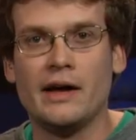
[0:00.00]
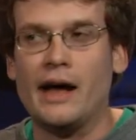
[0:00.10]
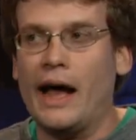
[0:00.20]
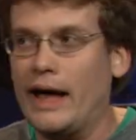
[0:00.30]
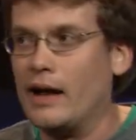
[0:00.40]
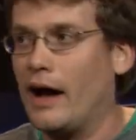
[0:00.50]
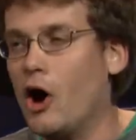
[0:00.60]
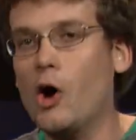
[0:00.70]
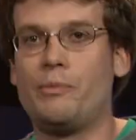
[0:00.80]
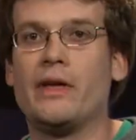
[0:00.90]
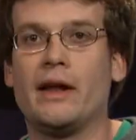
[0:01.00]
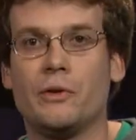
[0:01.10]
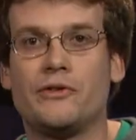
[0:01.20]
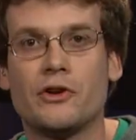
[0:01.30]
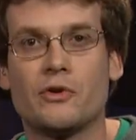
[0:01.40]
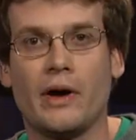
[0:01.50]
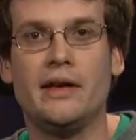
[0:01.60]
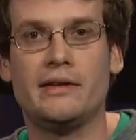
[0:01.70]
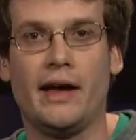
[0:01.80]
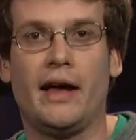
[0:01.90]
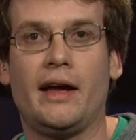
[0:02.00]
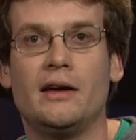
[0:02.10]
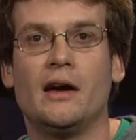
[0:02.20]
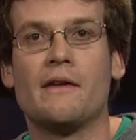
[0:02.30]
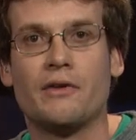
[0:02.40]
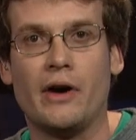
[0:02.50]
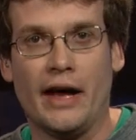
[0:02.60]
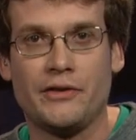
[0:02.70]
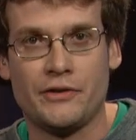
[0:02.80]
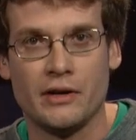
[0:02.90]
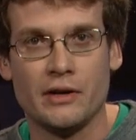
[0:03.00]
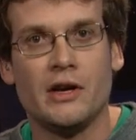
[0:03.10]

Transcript: And I hope that it was a great day for Esther.